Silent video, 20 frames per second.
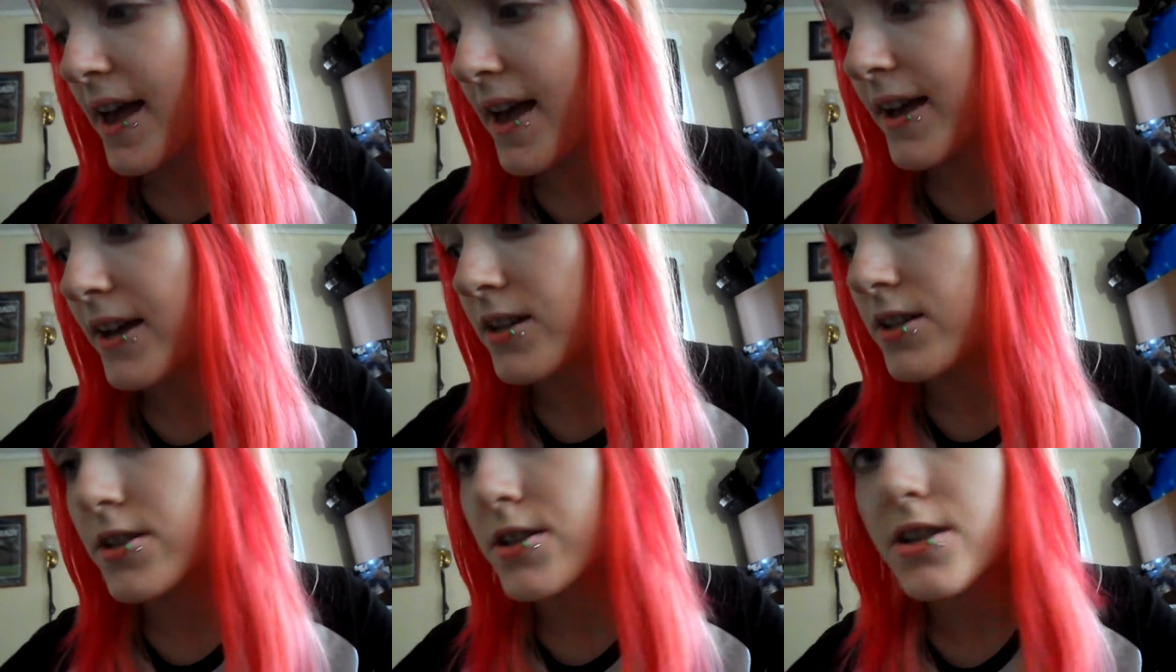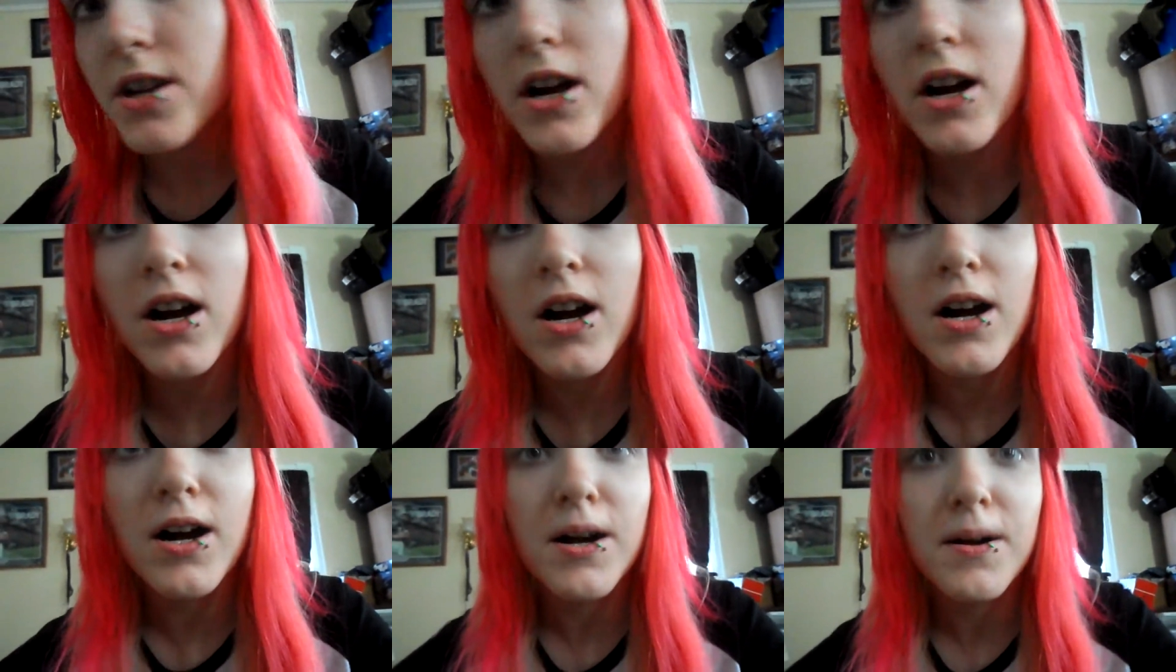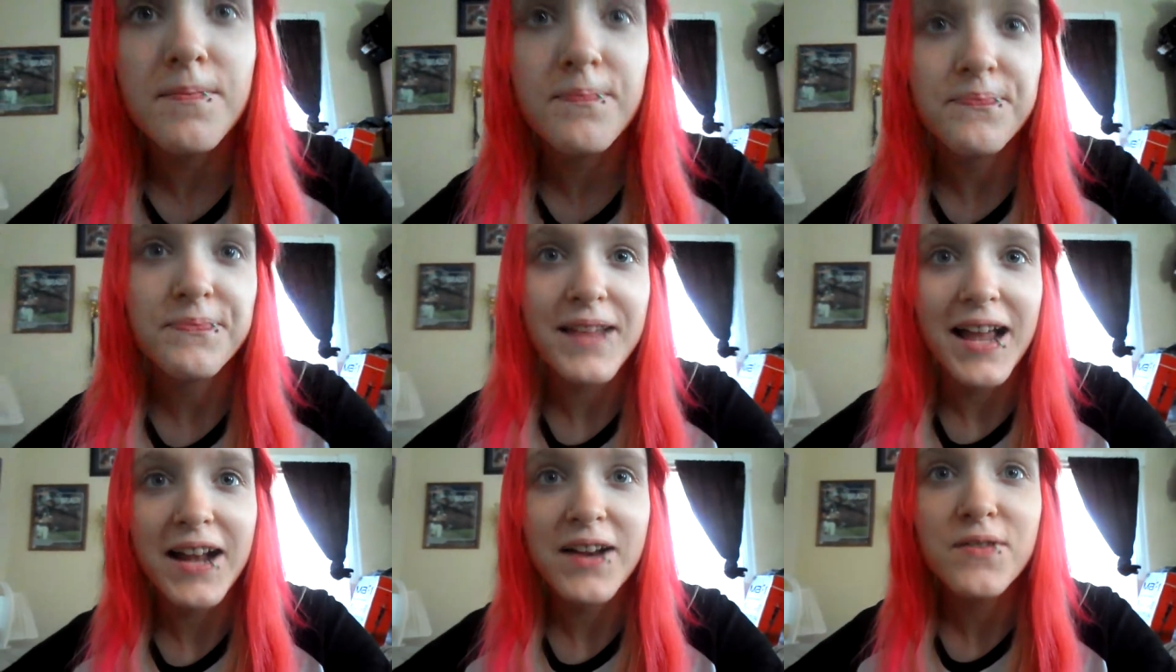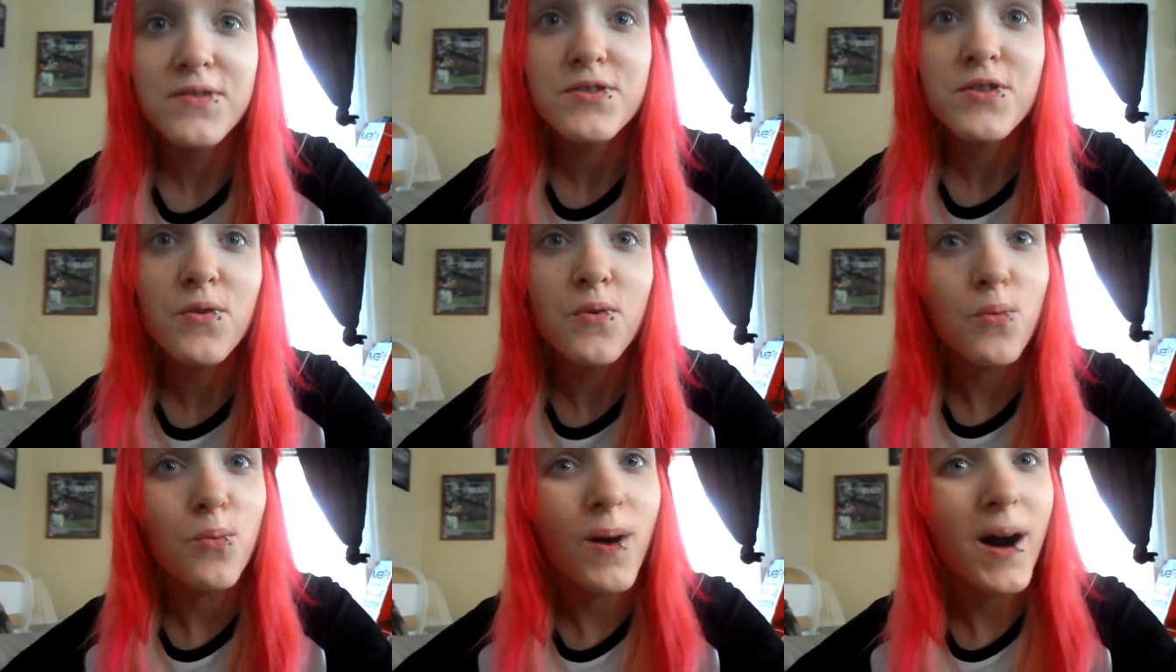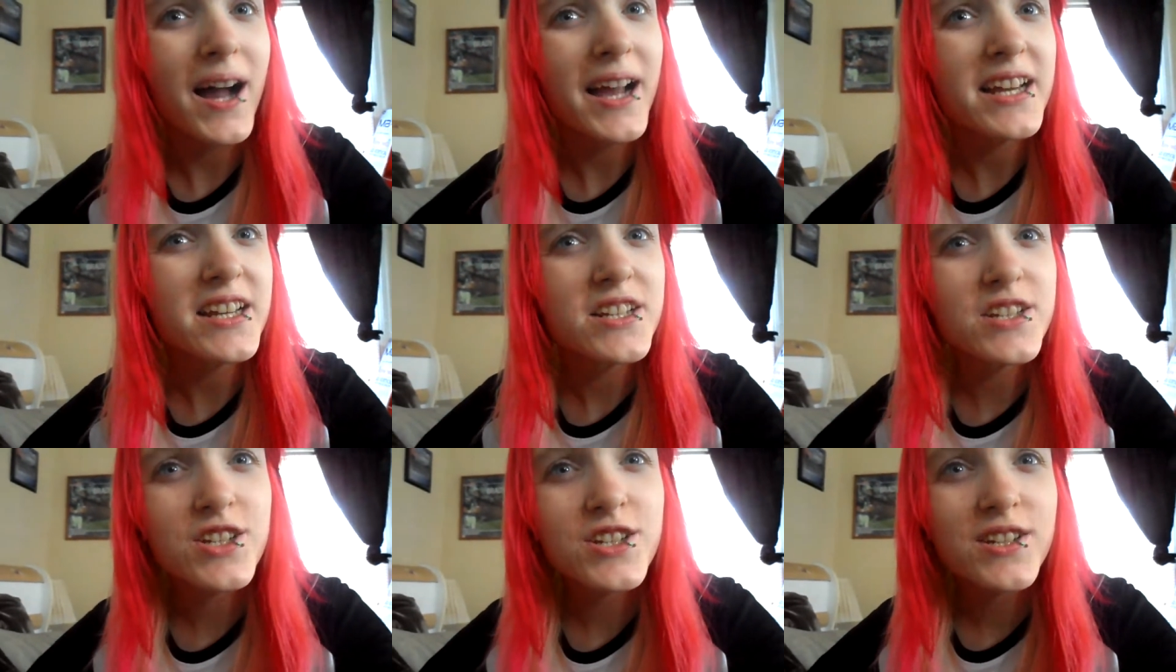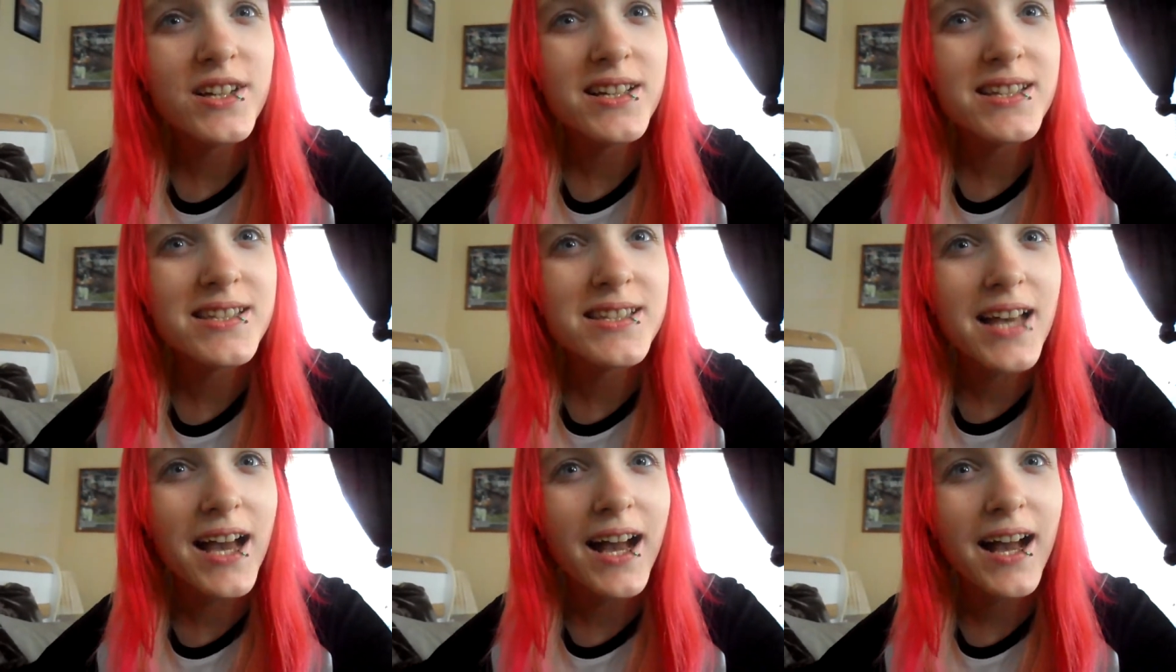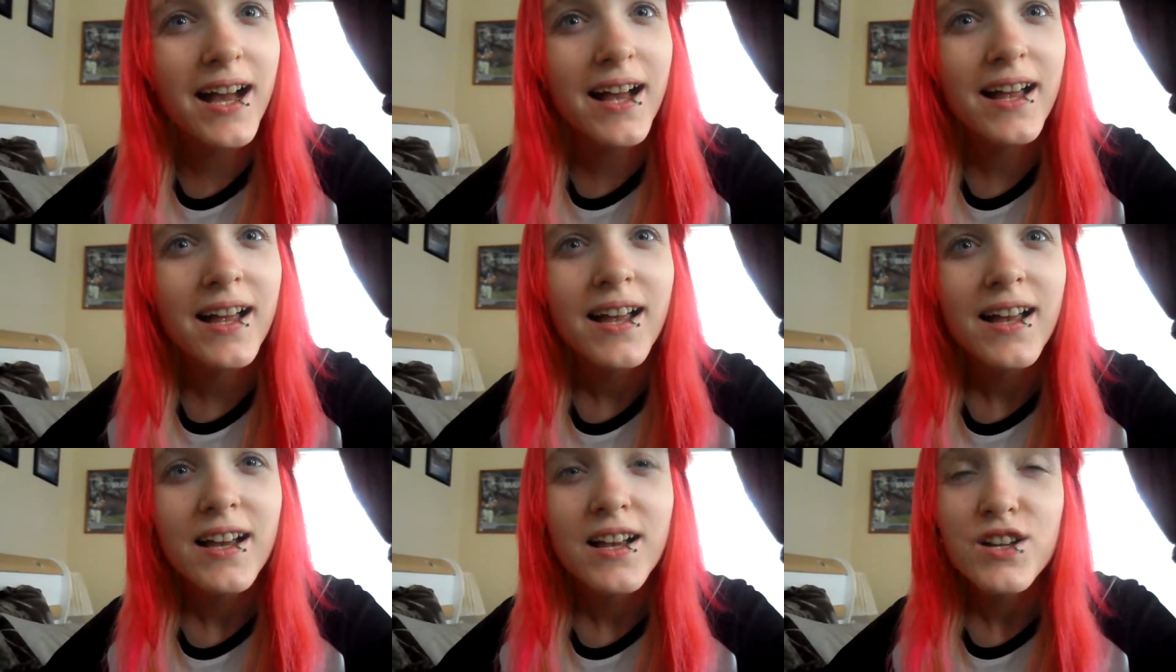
And, I don't know why she does that.